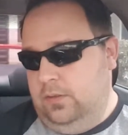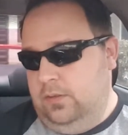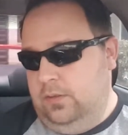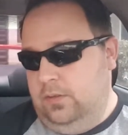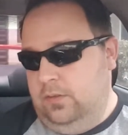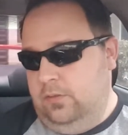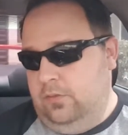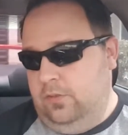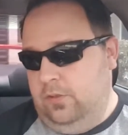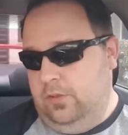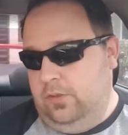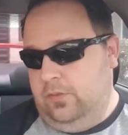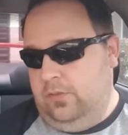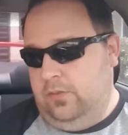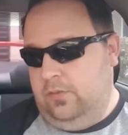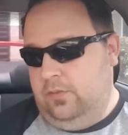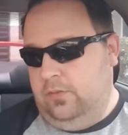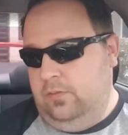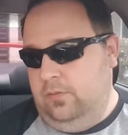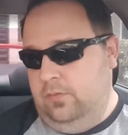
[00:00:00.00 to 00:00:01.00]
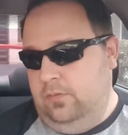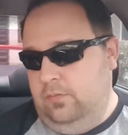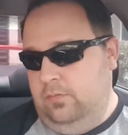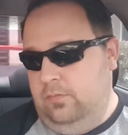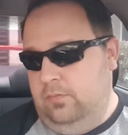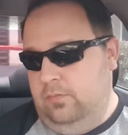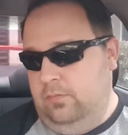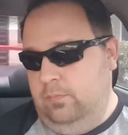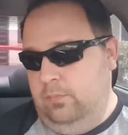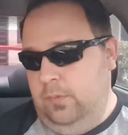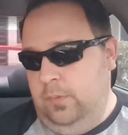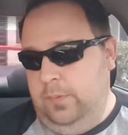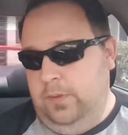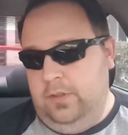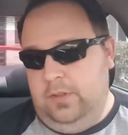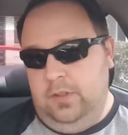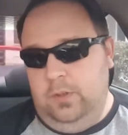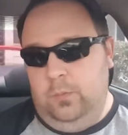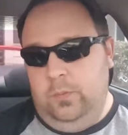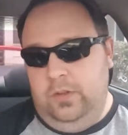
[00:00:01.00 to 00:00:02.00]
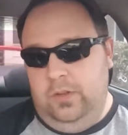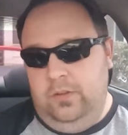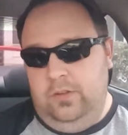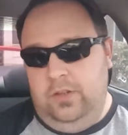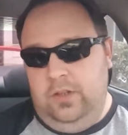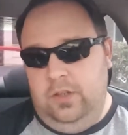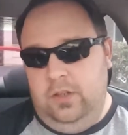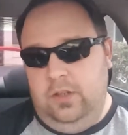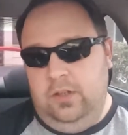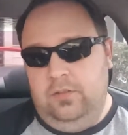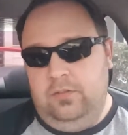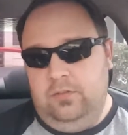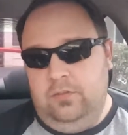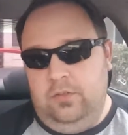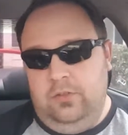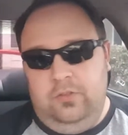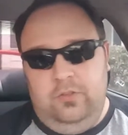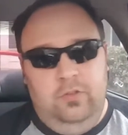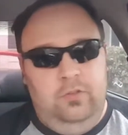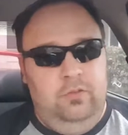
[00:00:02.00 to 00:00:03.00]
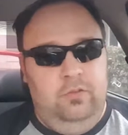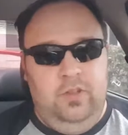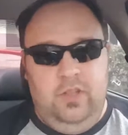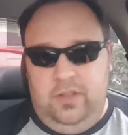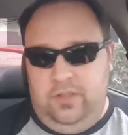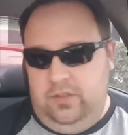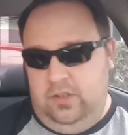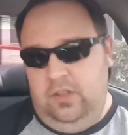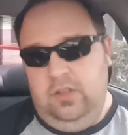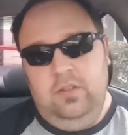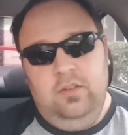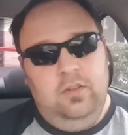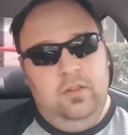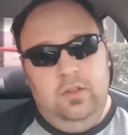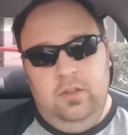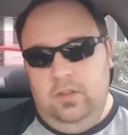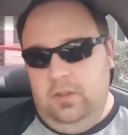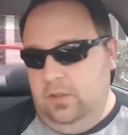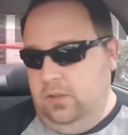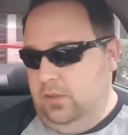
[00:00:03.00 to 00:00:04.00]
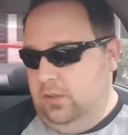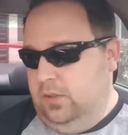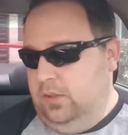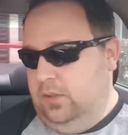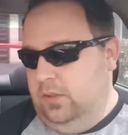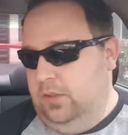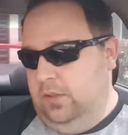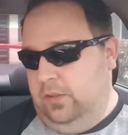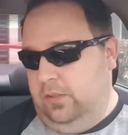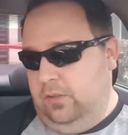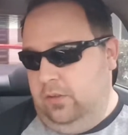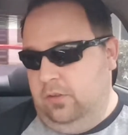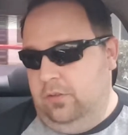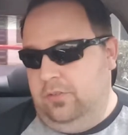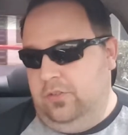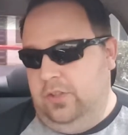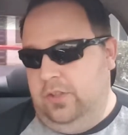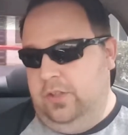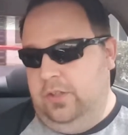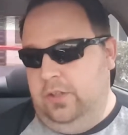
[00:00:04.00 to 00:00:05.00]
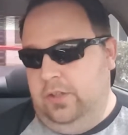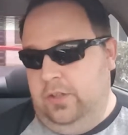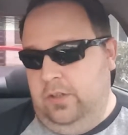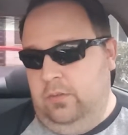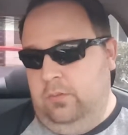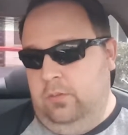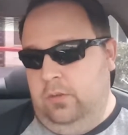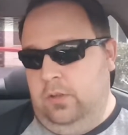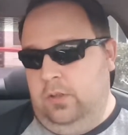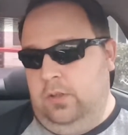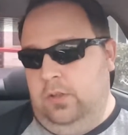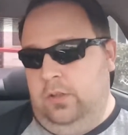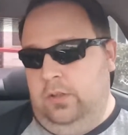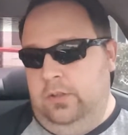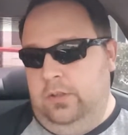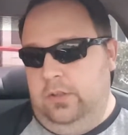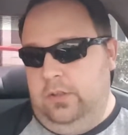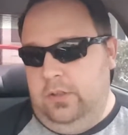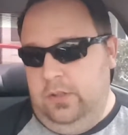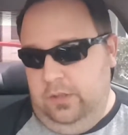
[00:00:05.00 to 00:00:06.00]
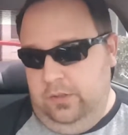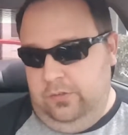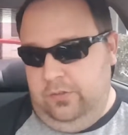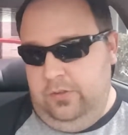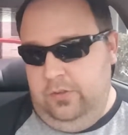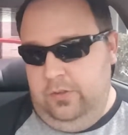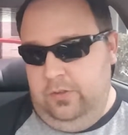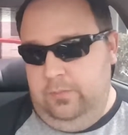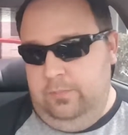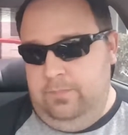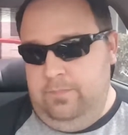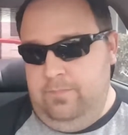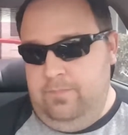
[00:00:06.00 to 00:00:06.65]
just maybe I'll take Wednesday off, just do nothing, and then Thursday I'll work on the custom,